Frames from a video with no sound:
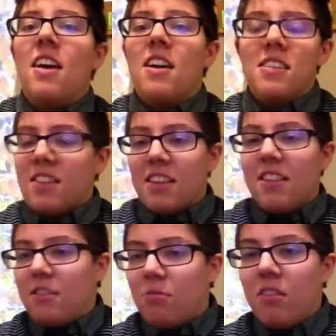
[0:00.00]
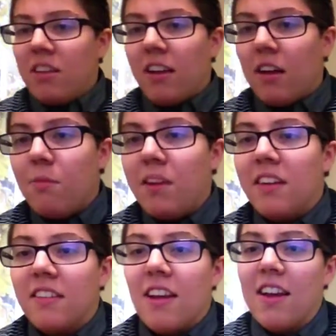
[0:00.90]
I just get this weird dichotomy
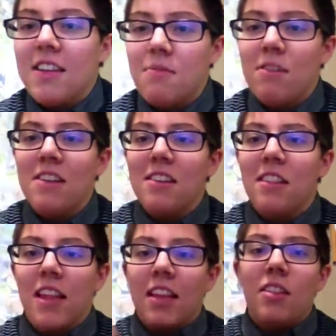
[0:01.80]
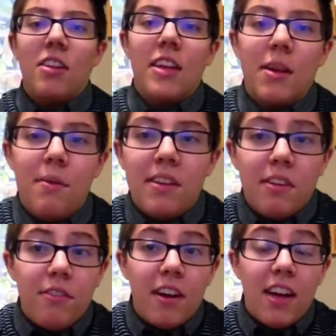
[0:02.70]
because I see like, looking at
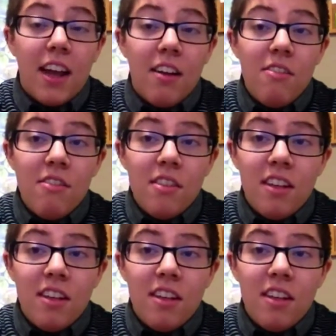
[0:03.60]
myself right now.